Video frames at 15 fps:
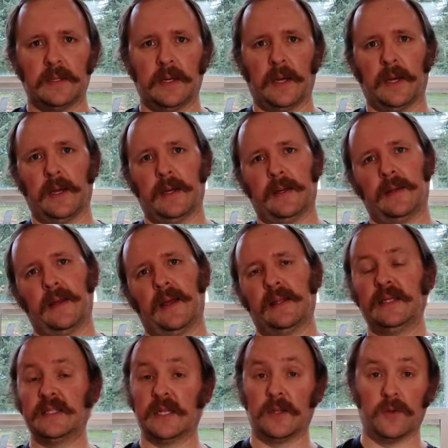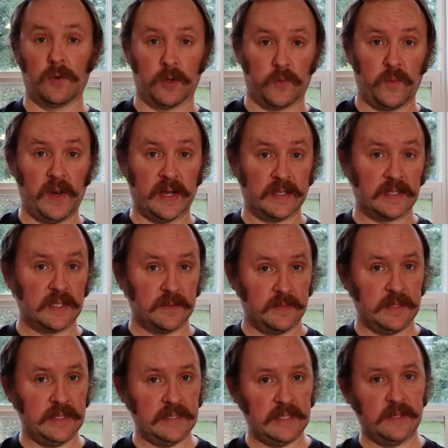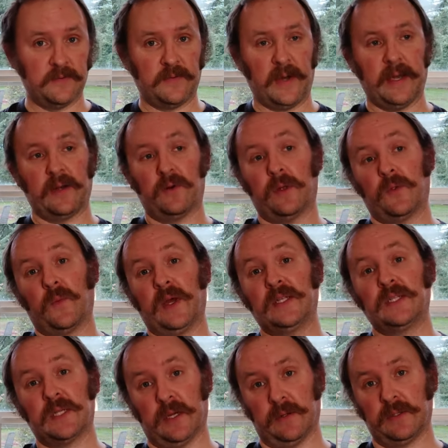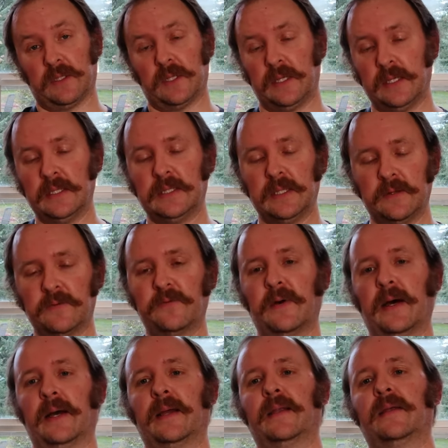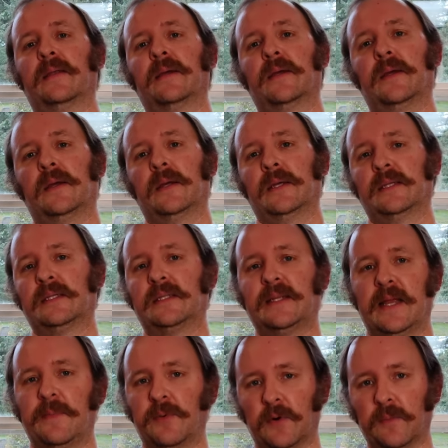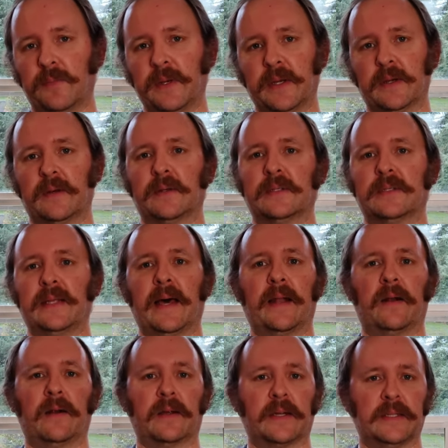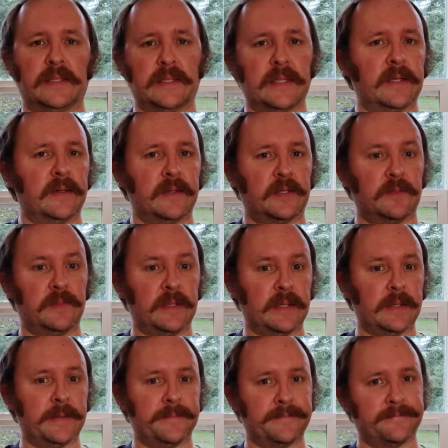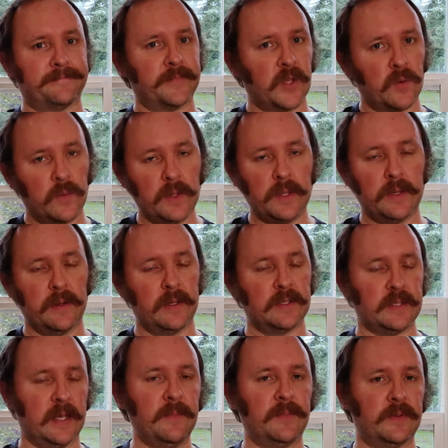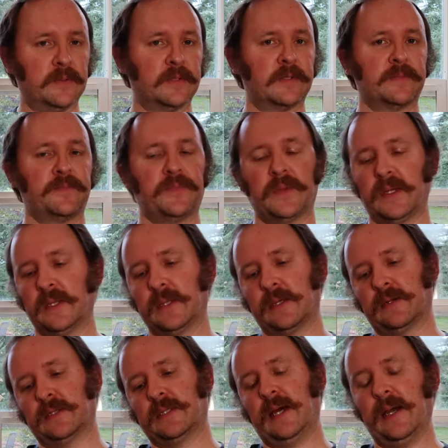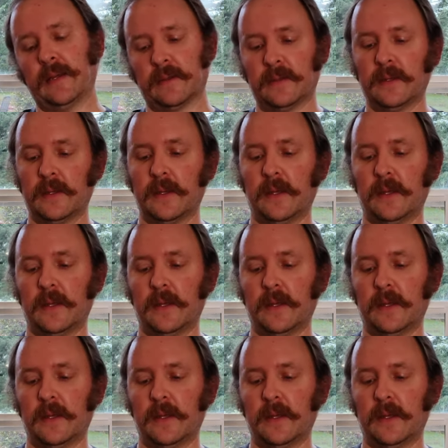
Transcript: at least in the Northwest, easy to find, or on the West Coast, easy to find staple beers that are considered to be really good examples in their style.